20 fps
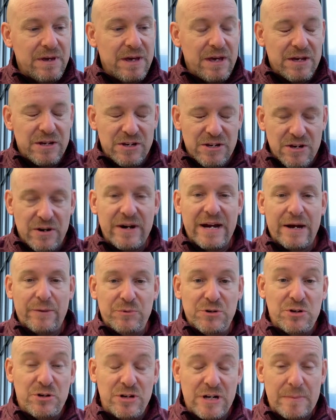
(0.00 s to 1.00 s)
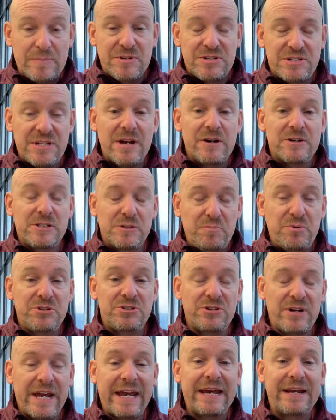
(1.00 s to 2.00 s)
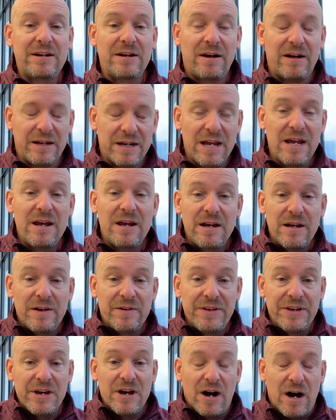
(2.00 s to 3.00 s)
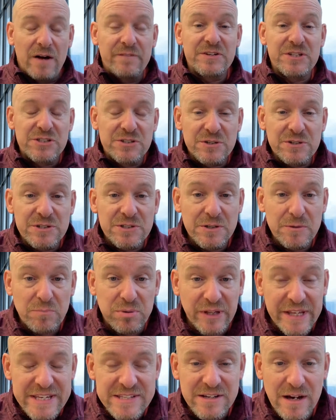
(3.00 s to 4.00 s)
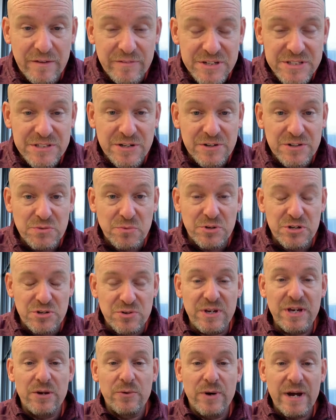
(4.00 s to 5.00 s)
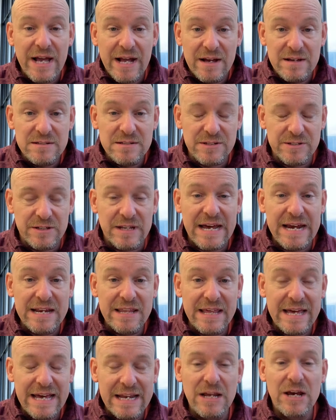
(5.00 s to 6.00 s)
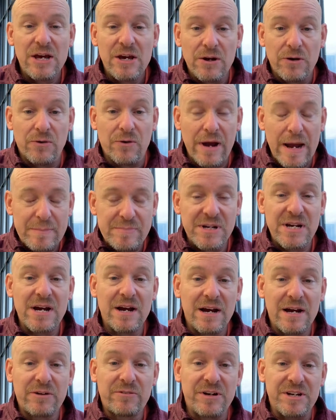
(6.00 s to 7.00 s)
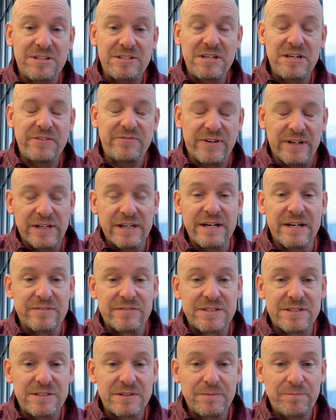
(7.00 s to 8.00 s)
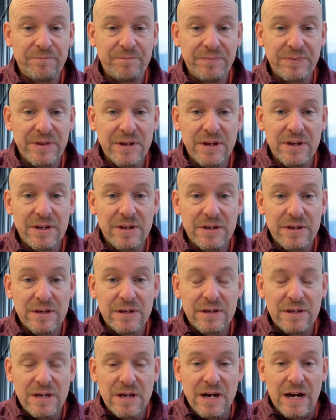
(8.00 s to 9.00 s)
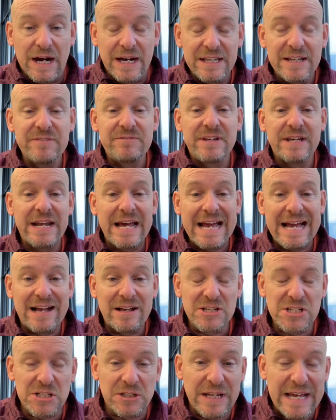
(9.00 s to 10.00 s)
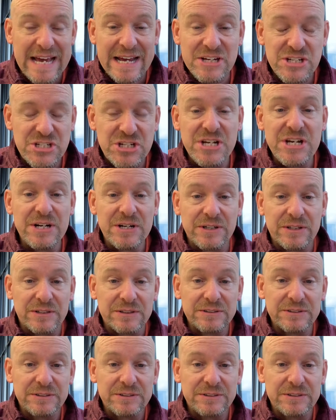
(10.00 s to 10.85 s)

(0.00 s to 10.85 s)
you know, when you get up the stairs, you put your hand on. Officers, police officers, when you get to a house that's like that, grab the concrete, see if it lifts. I lived in a house last year